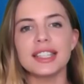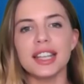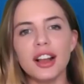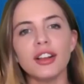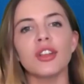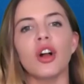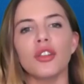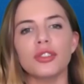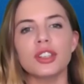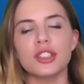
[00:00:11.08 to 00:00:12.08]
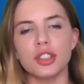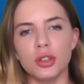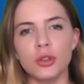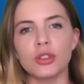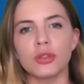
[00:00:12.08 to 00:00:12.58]
Seahawks offseason
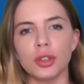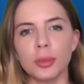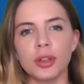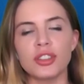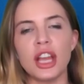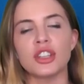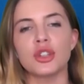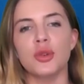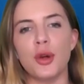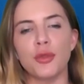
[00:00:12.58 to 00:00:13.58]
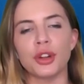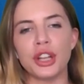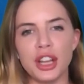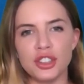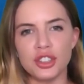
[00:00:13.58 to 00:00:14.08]
news and rumors. As you know,
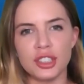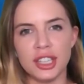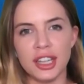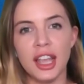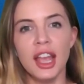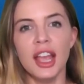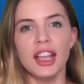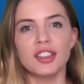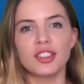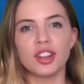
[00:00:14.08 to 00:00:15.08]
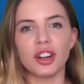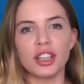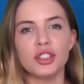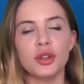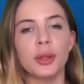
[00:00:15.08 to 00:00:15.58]
free agency is
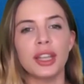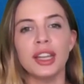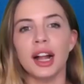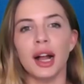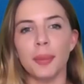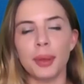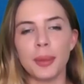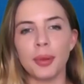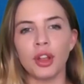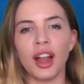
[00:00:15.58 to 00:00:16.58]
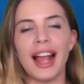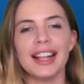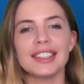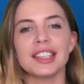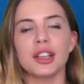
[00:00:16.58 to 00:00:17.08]
starting to heat up. People are
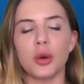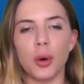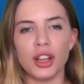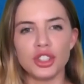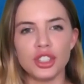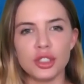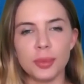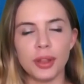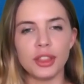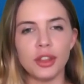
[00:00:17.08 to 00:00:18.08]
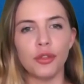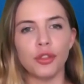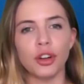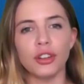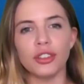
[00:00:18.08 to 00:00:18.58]
asking questions. But the
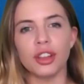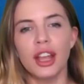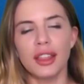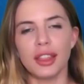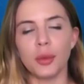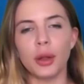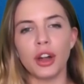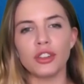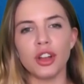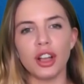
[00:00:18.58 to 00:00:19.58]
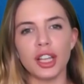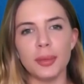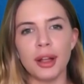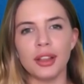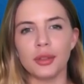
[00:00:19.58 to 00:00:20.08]
first thing we are talking
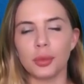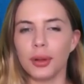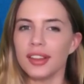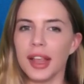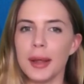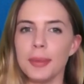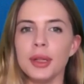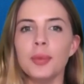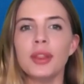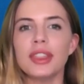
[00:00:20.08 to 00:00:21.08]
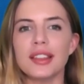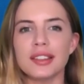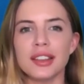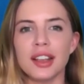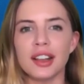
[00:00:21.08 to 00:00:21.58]
about is what's happening with the
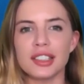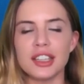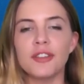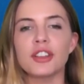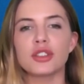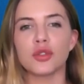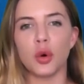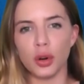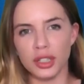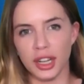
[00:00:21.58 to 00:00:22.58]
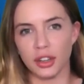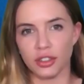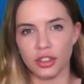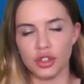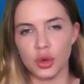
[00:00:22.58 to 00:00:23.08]
Seahawks defensive coordinator
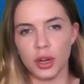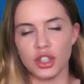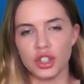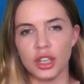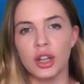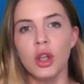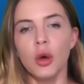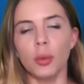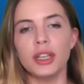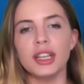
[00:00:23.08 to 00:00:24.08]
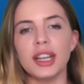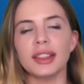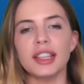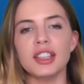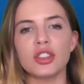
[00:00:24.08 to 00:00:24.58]
situation. We did
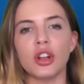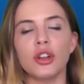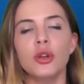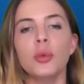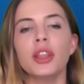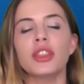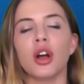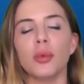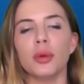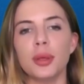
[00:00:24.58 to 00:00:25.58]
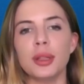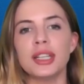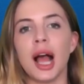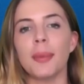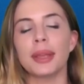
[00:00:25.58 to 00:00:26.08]
a list on who we thought would be
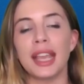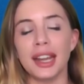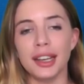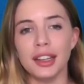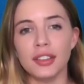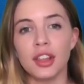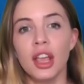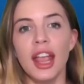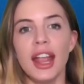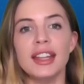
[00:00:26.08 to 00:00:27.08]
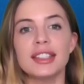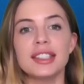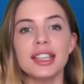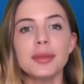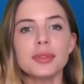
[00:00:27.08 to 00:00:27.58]
top candidates, and it
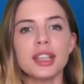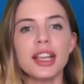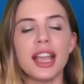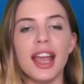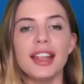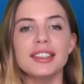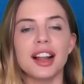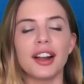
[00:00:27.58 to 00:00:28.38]
seems like Ed